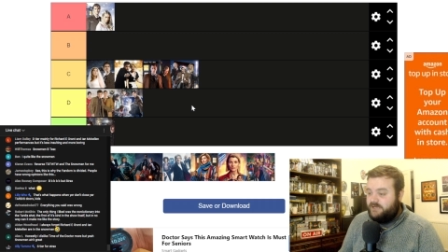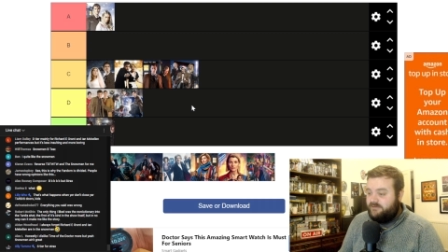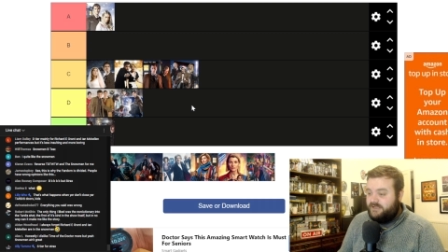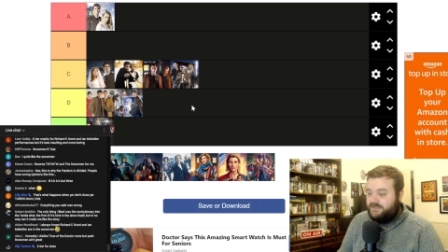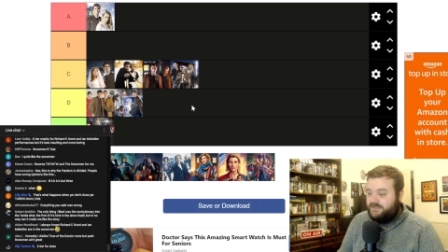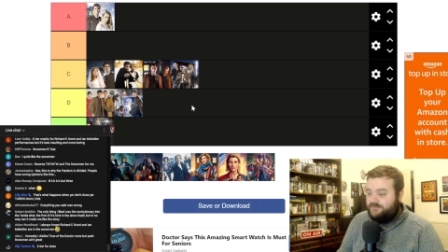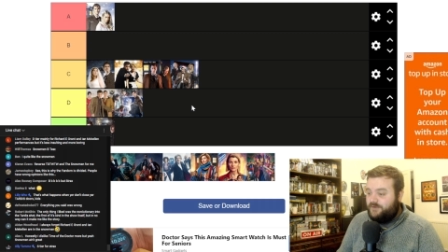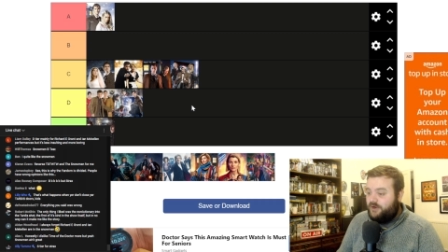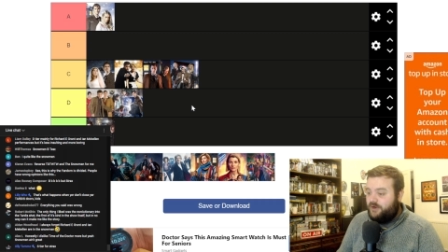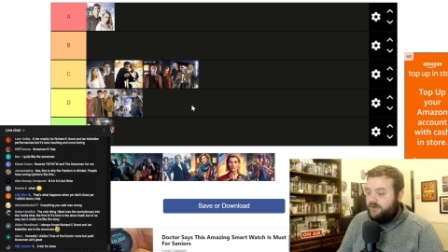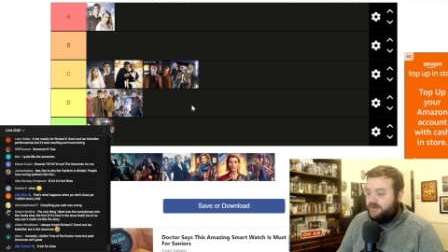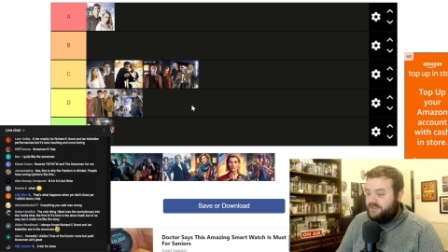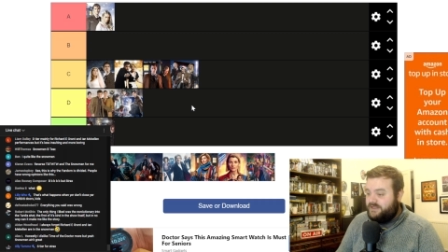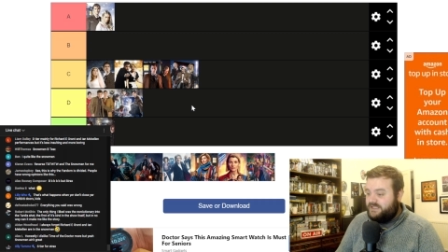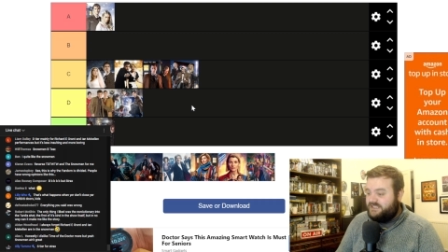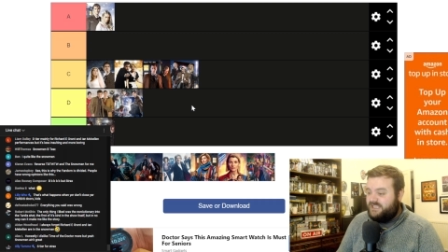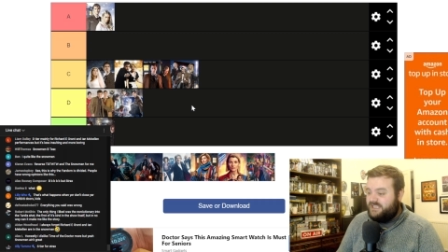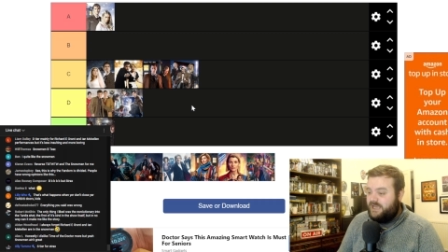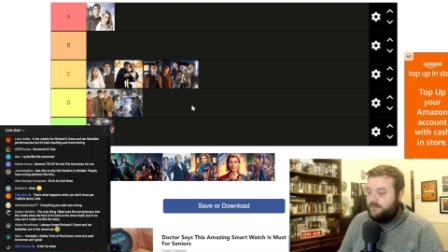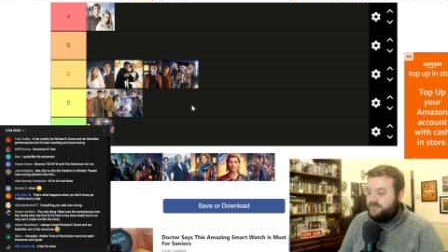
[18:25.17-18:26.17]
Series 4 at
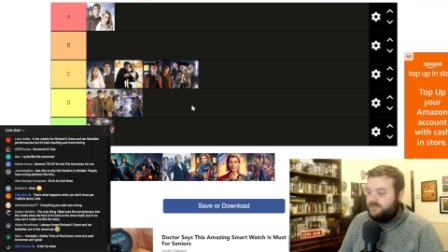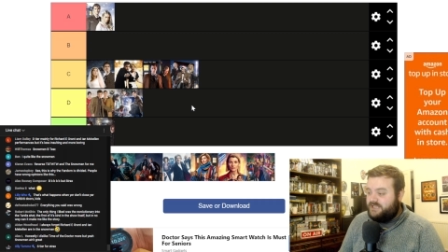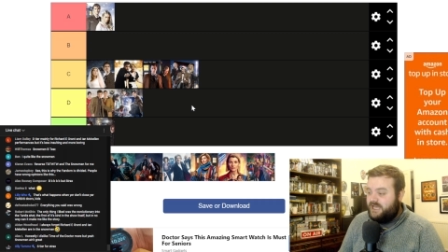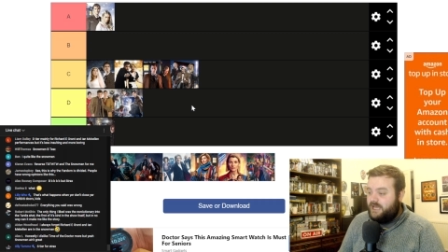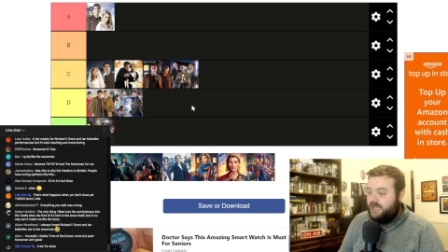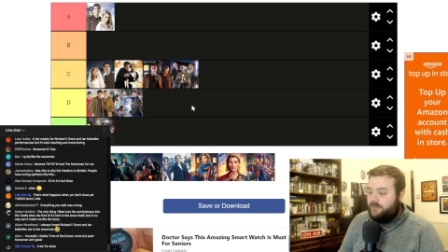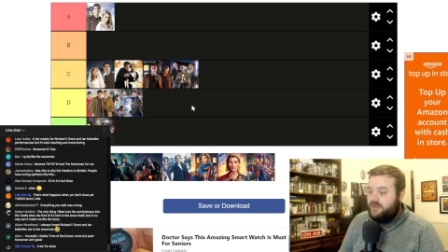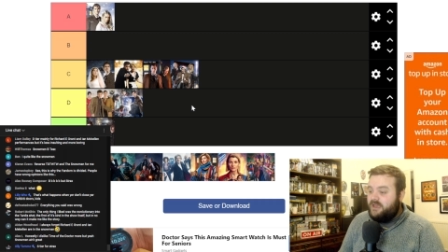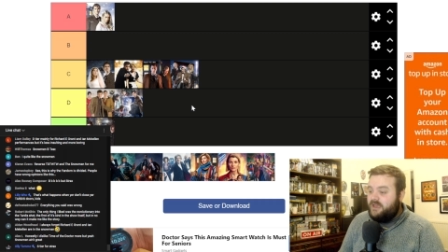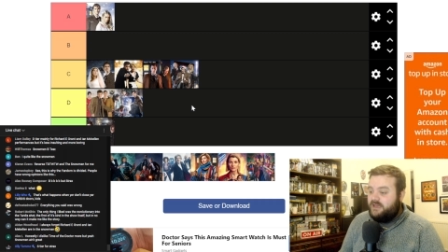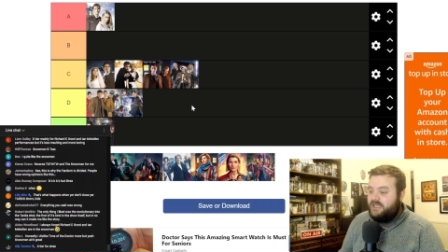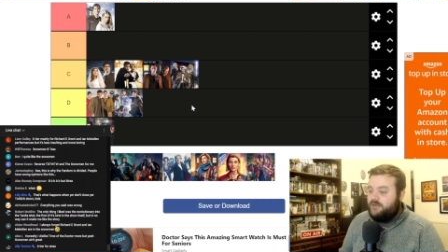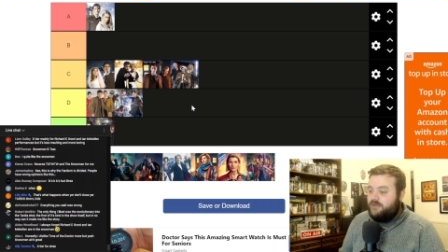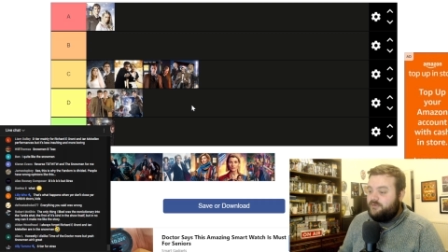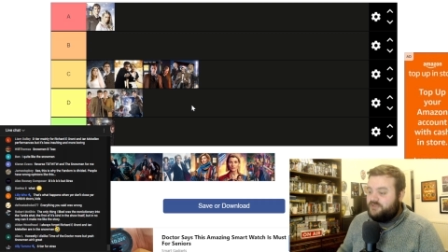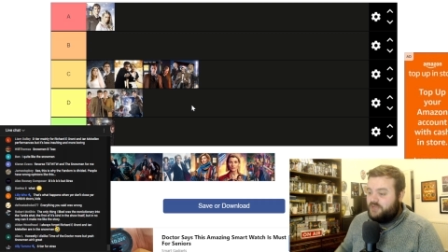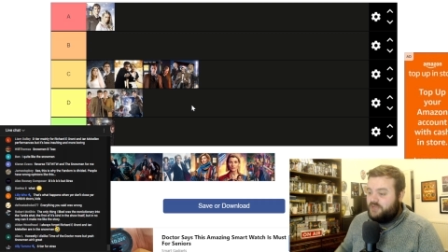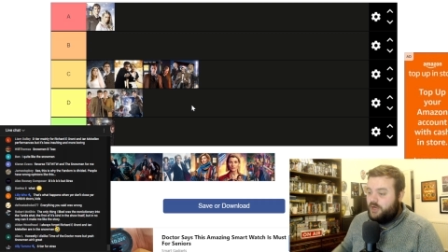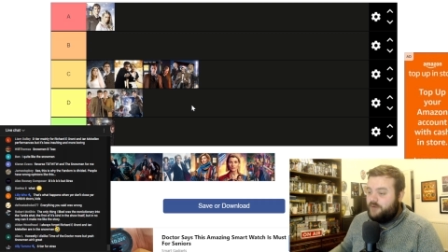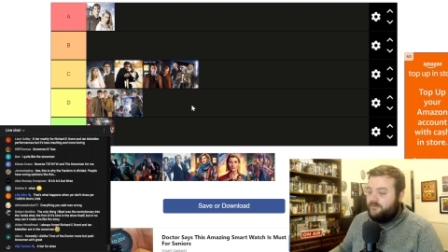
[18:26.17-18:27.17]
the same time. He
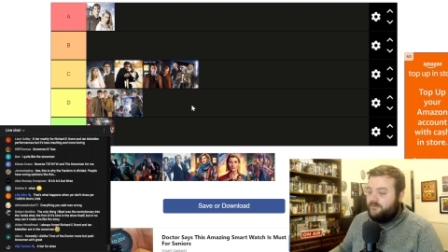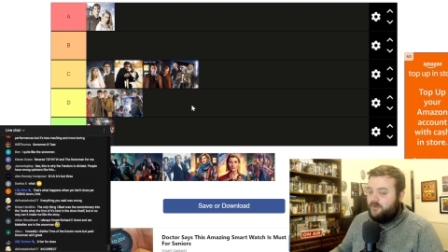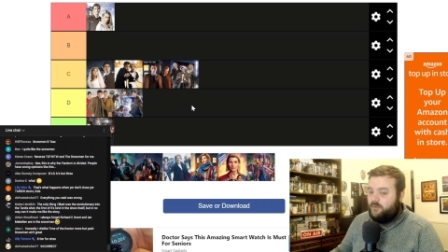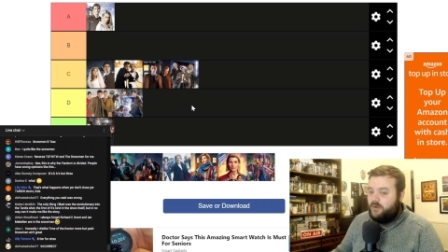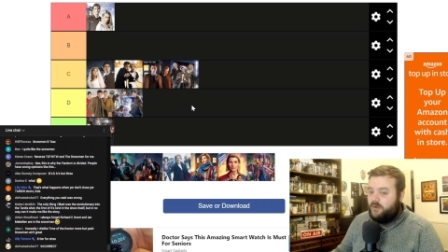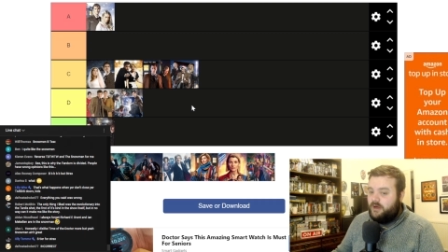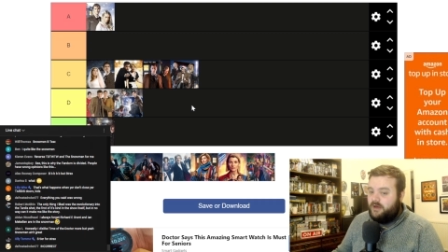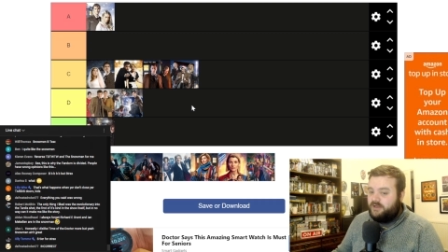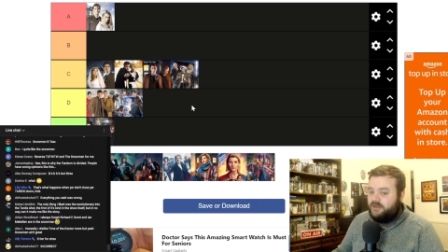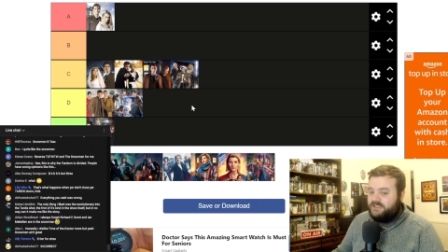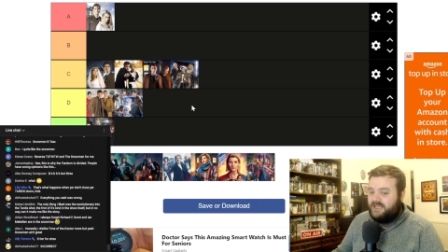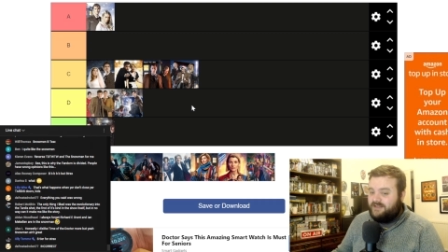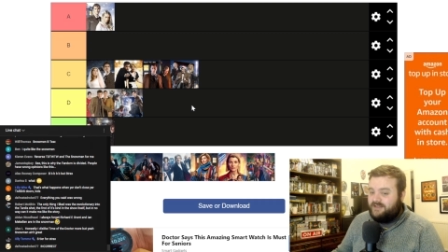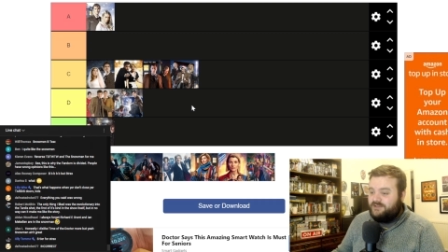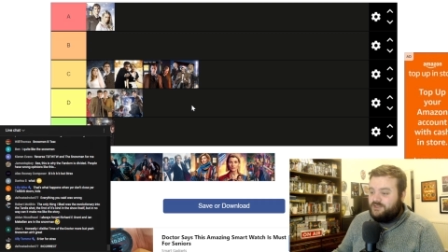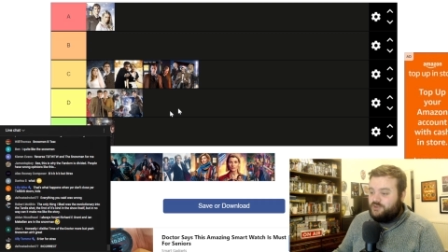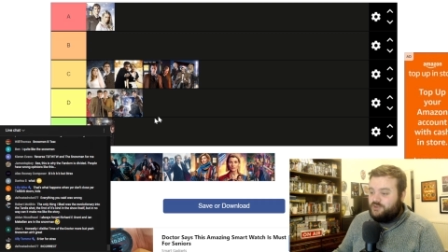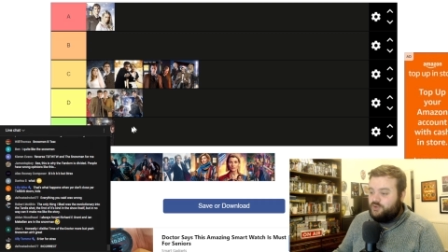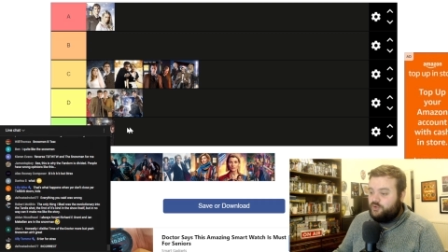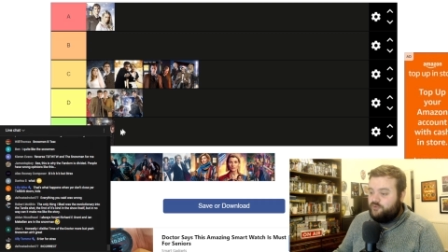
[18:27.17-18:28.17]
was overworked,
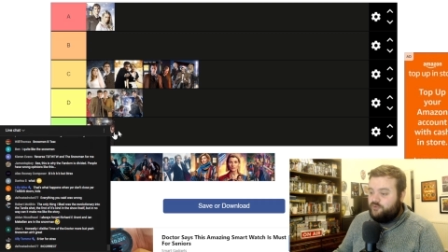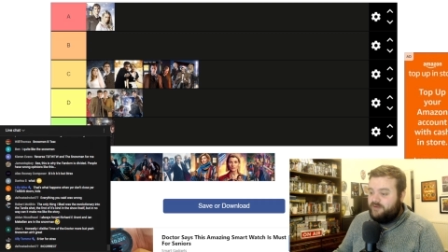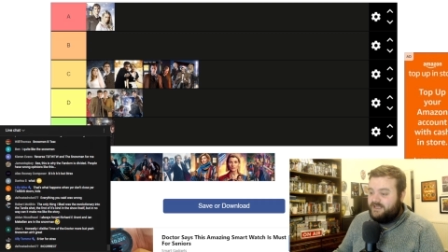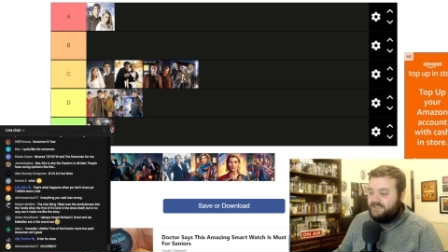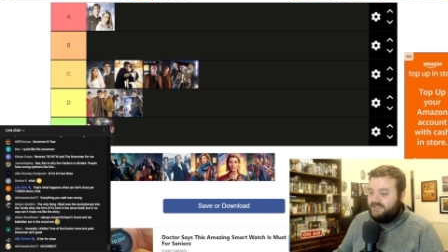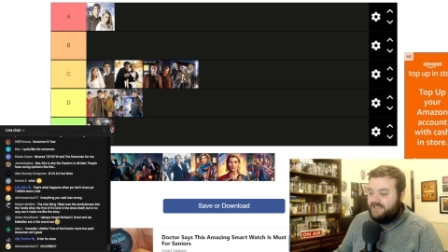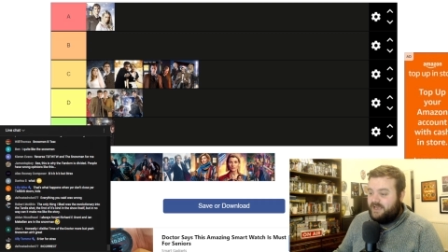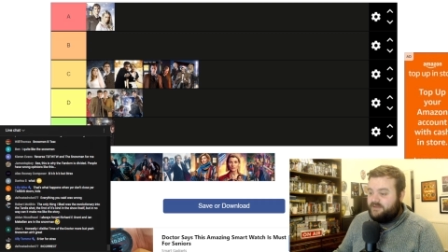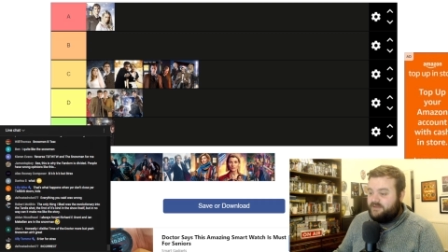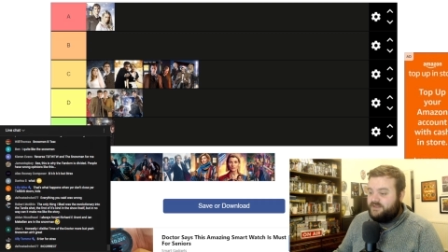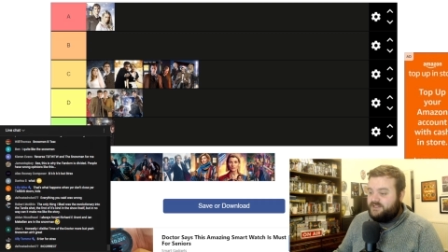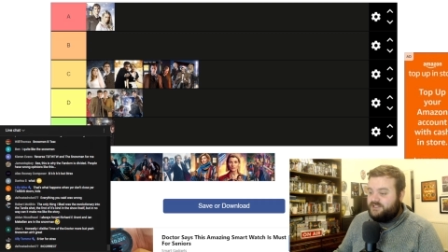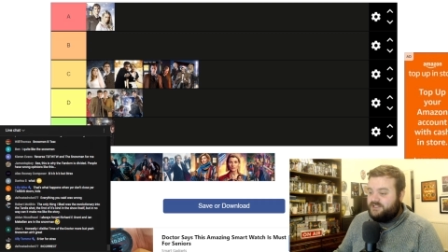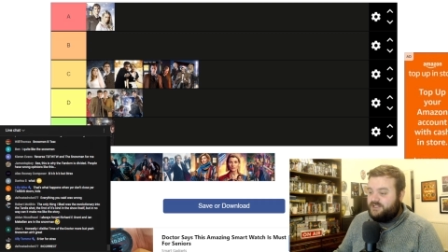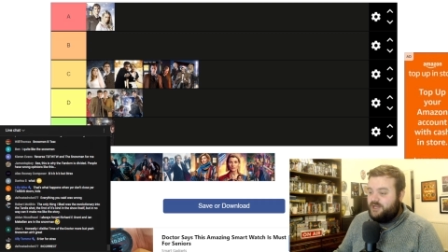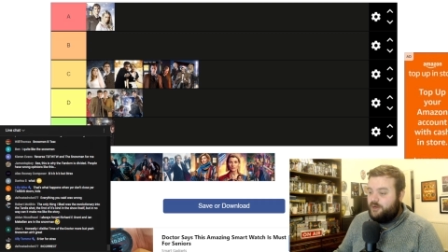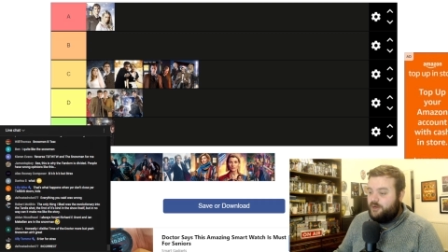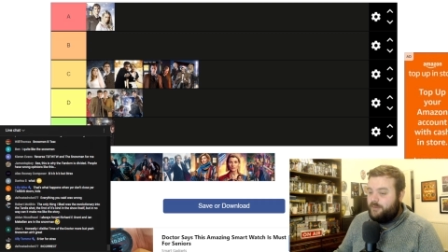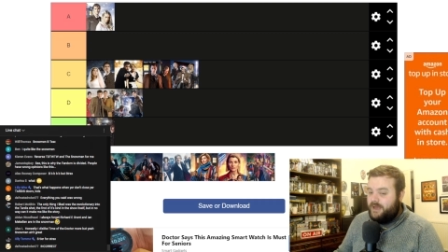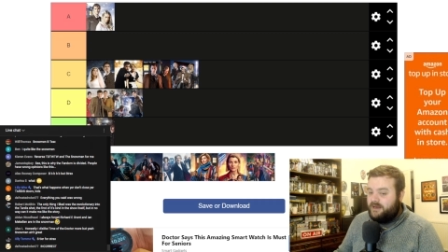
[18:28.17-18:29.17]
and stories like The
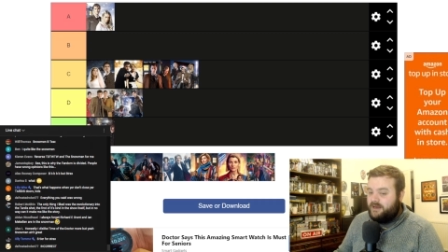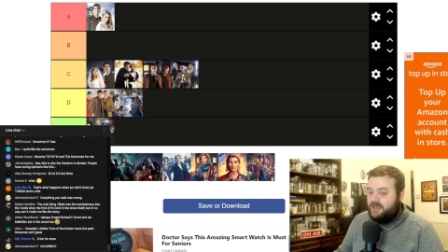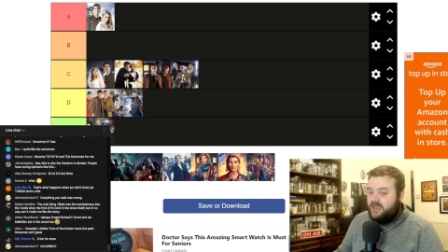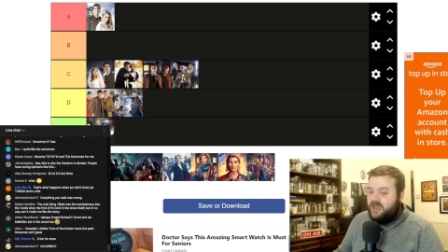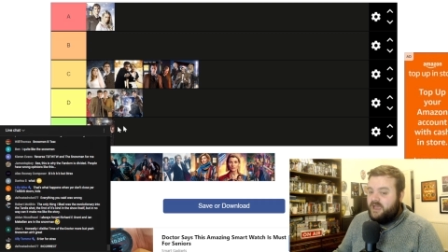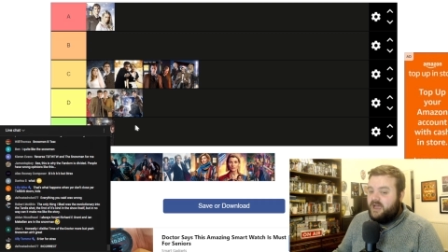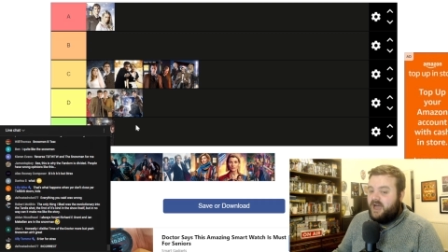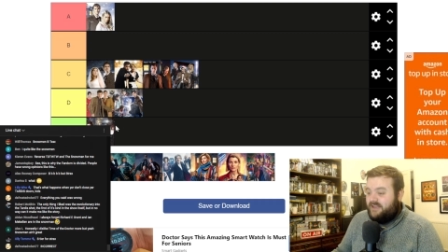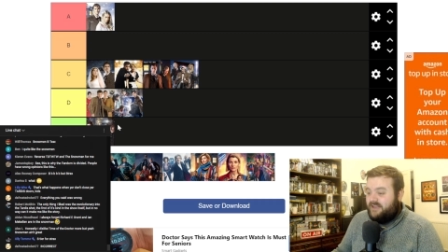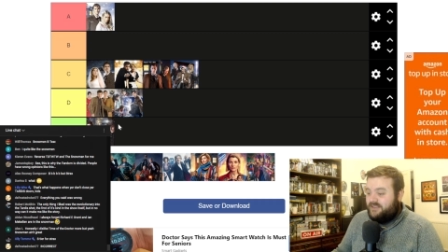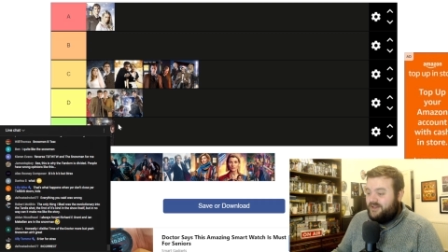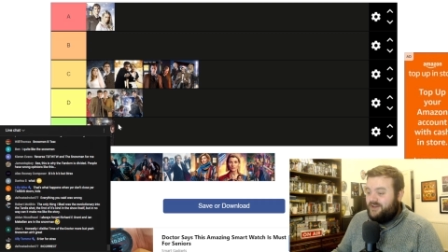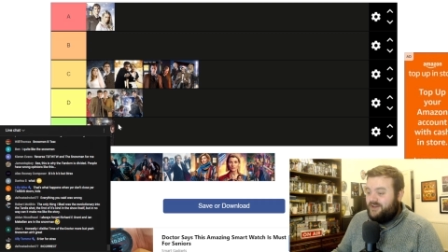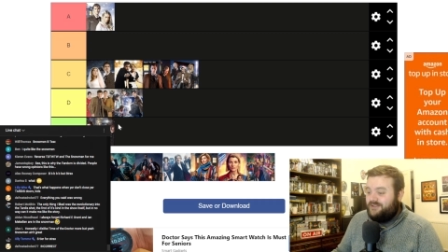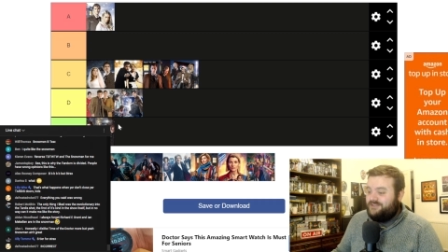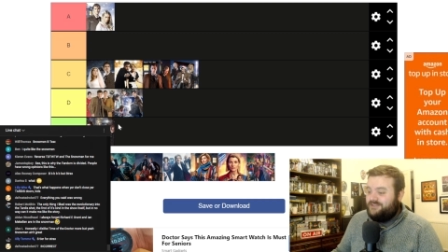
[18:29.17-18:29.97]
Snowmen are the